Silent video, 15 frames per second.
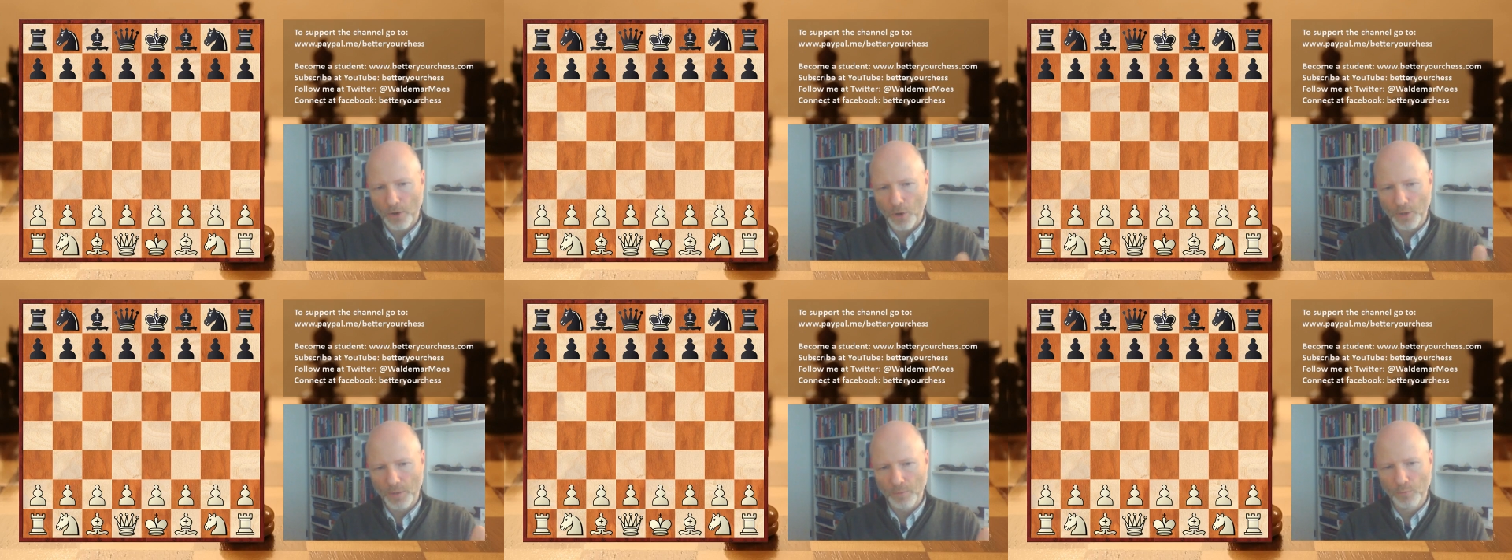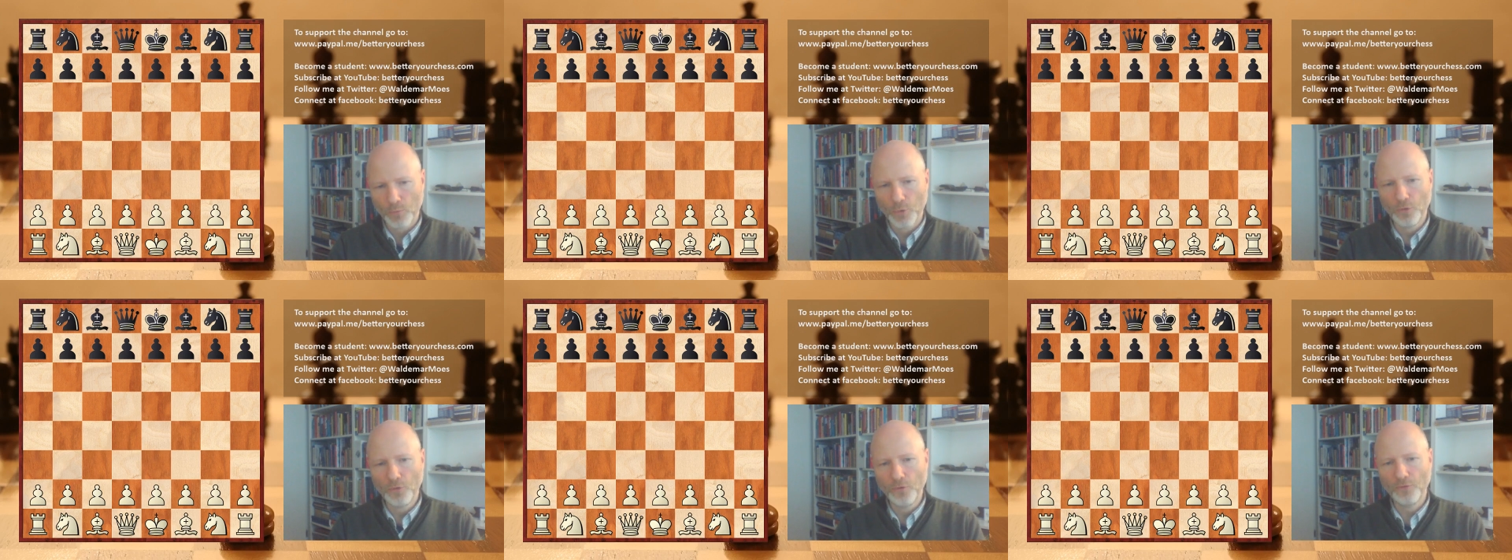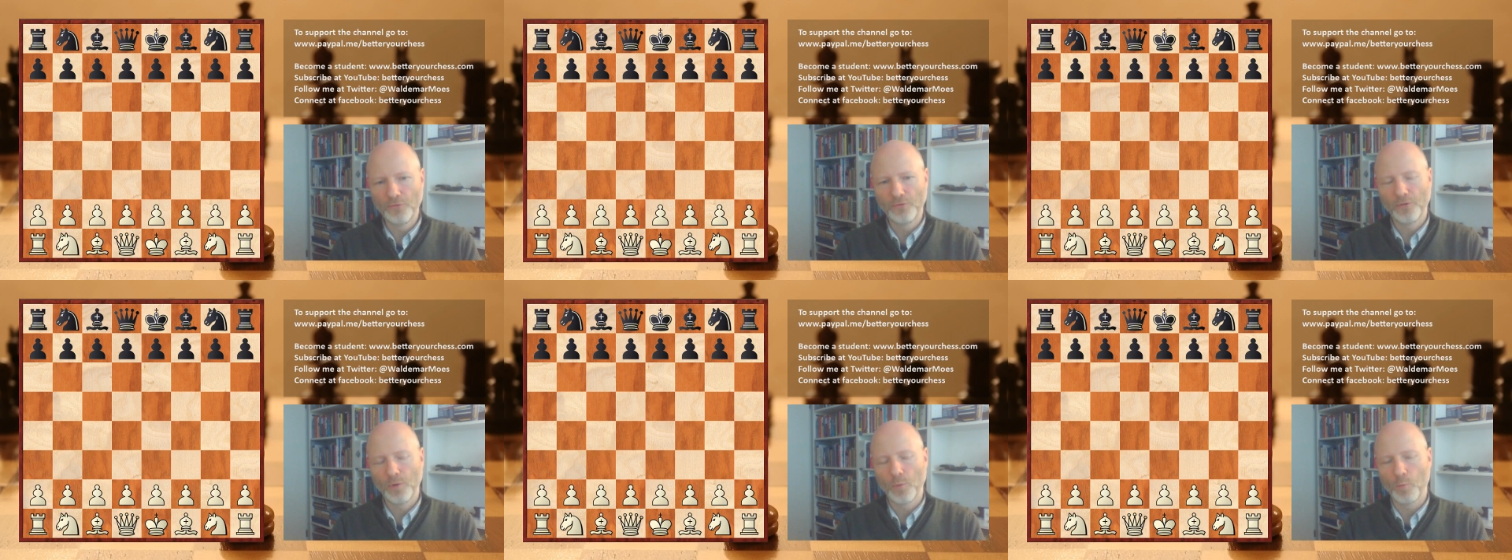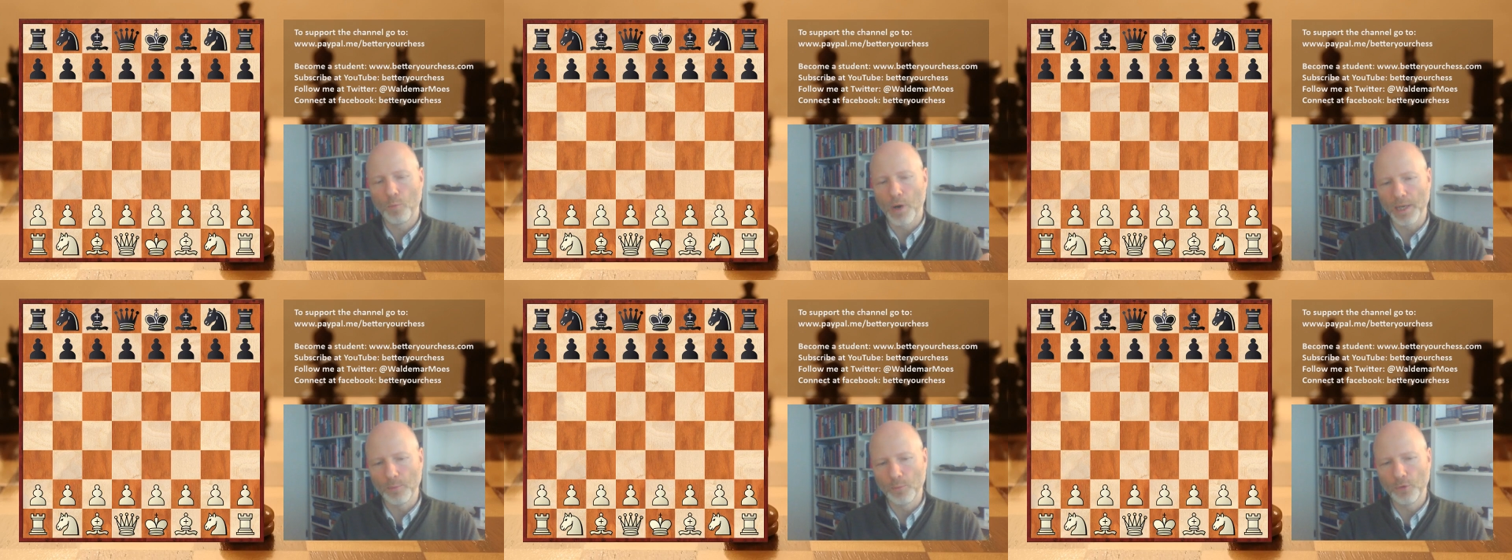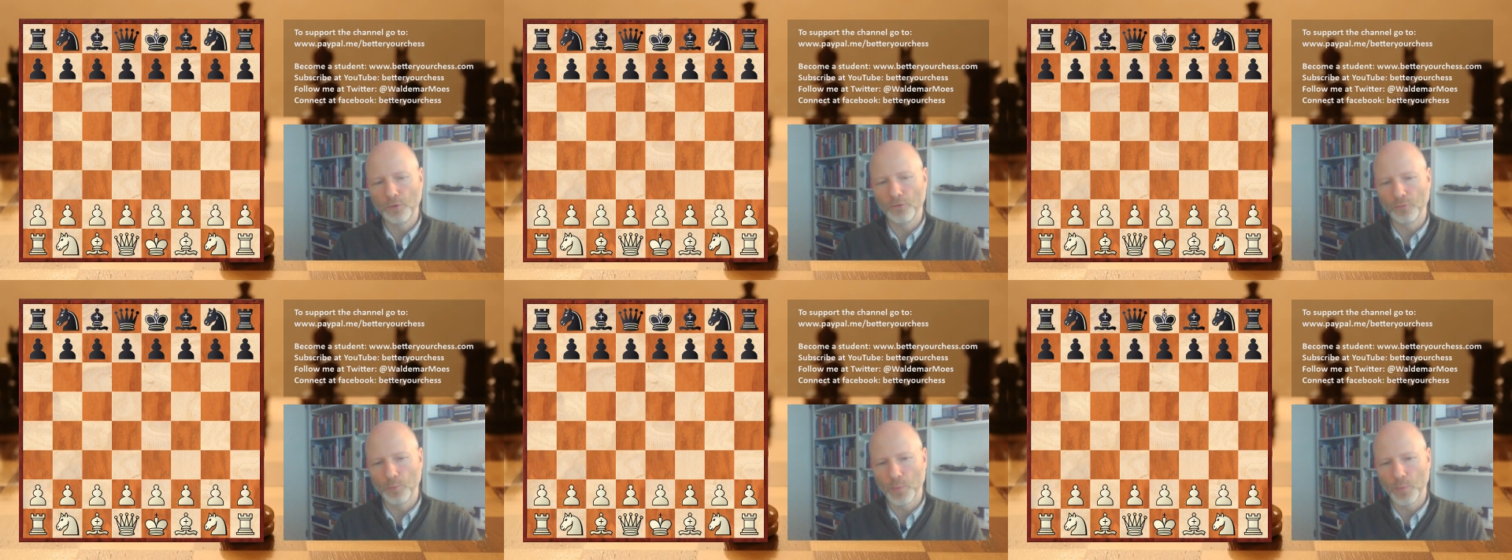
on a move-by-move